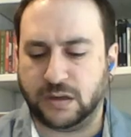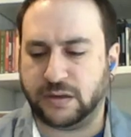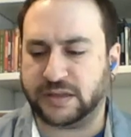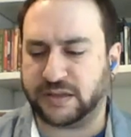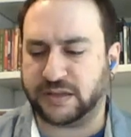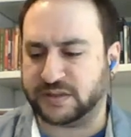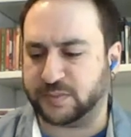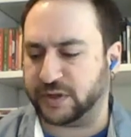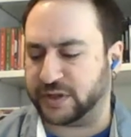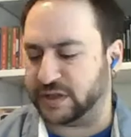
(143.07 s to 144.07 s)
That's a
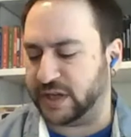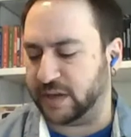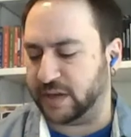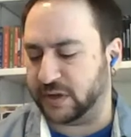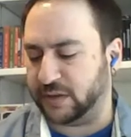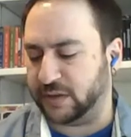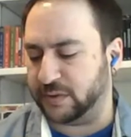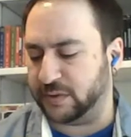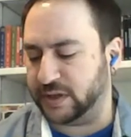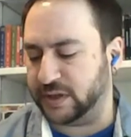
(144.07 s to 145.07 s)
pretty good gamble. I
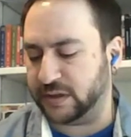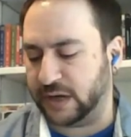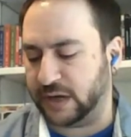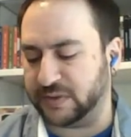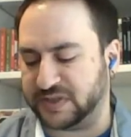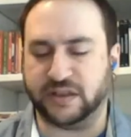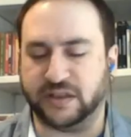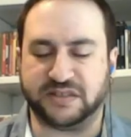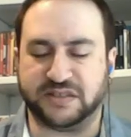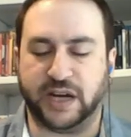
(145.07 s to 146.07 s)
would say at
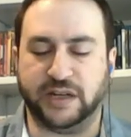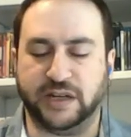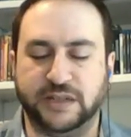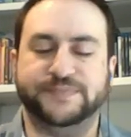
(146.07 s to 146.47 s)
least 90.